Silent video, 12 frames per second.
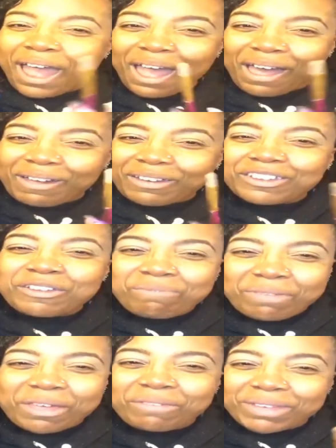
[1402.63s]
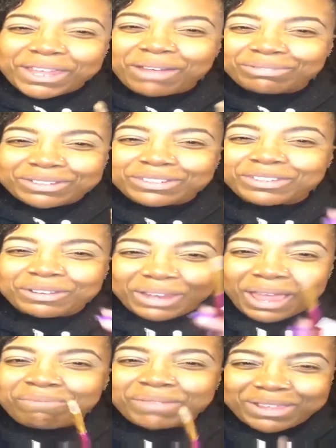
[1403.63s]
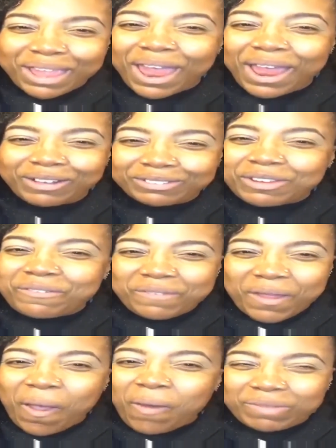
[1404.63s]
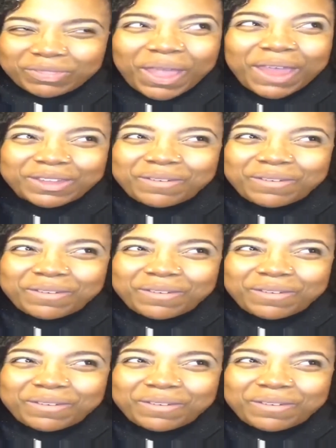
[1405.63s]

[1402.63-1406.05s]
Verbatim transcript: I'll, you build me up just to let me down. You feel me? Thank